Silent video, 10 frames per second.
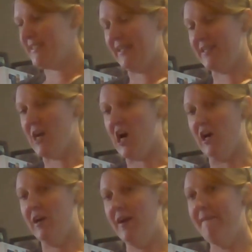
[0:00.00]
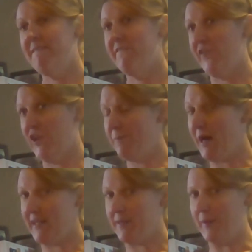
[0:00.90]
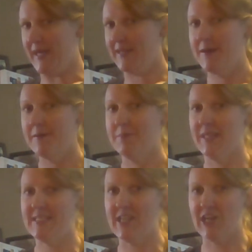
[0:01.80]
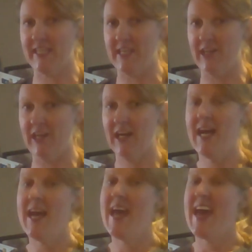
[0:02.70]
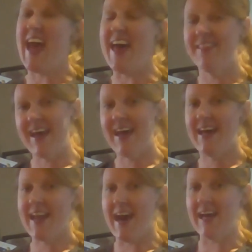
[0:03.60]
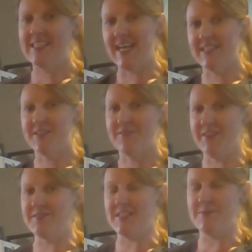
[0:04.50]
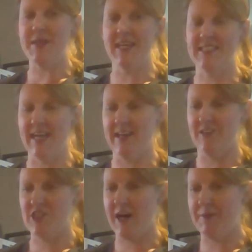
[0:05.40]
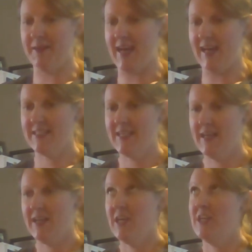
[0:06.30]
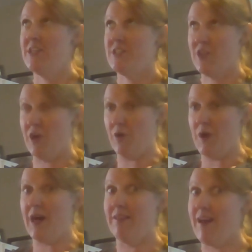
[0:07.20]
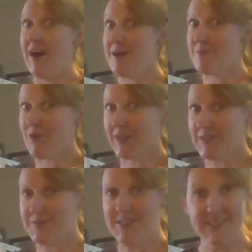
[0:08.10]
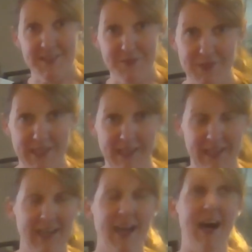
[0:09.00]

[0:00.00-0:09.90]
take our full body weight plus our gear, and then add 10 to 15 psi on top of that. So a lot more goes into the rear.